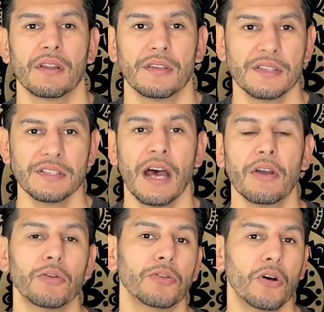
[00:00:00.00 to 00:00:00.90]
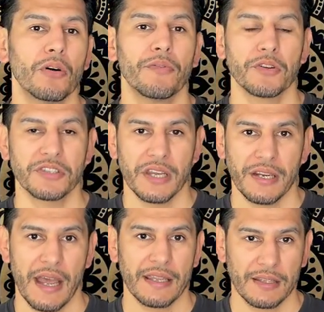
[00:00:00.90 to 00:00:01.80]
This is how you'll know if you're
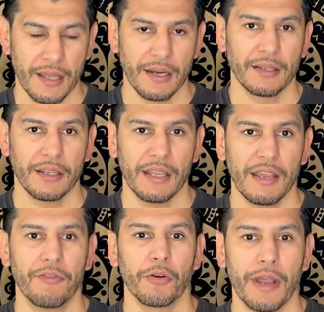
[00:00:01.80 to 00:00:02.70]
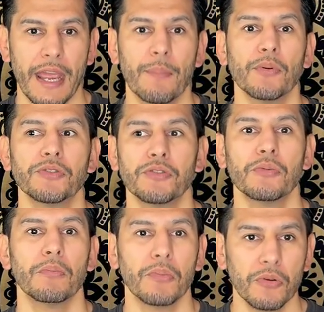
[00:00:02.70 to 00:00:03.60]
standing athletically, if you're able to
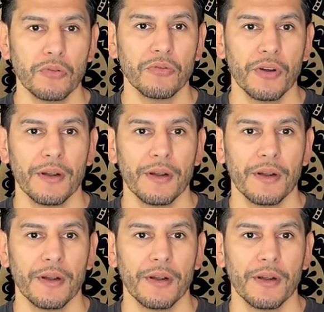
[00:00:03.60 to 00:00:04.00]
move